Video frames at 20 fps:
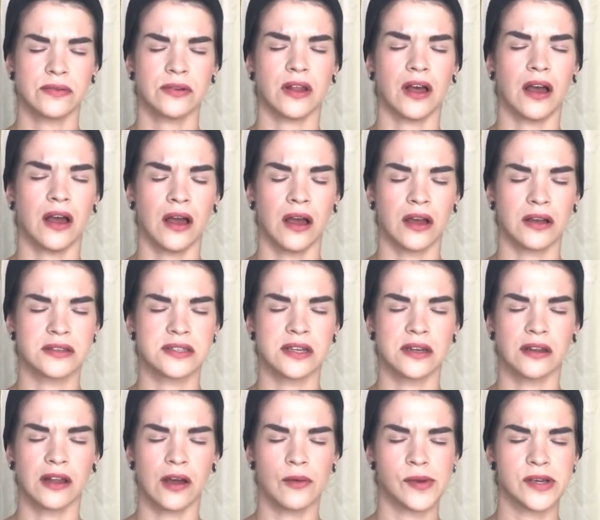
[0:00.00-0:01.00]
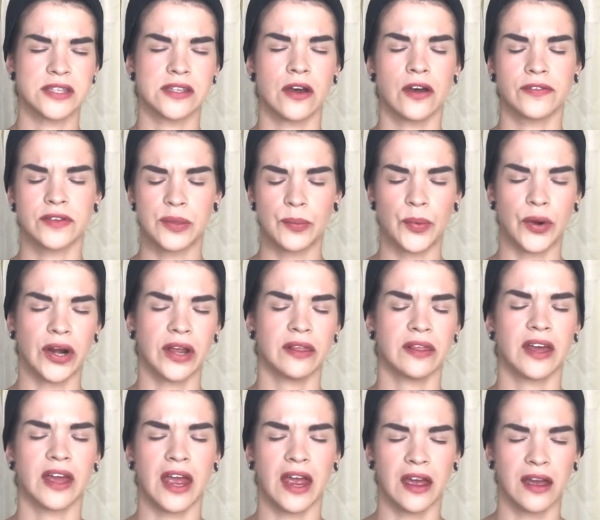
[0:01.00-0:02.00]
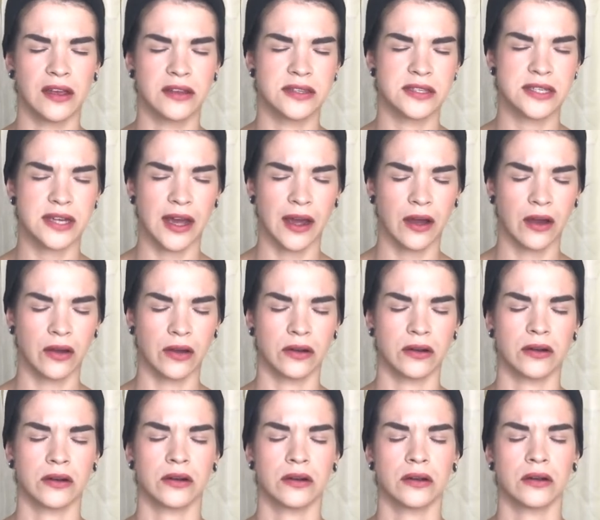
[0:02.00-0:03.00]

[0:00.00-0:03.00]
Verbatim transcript: relax, and allow myself to bring the hands down.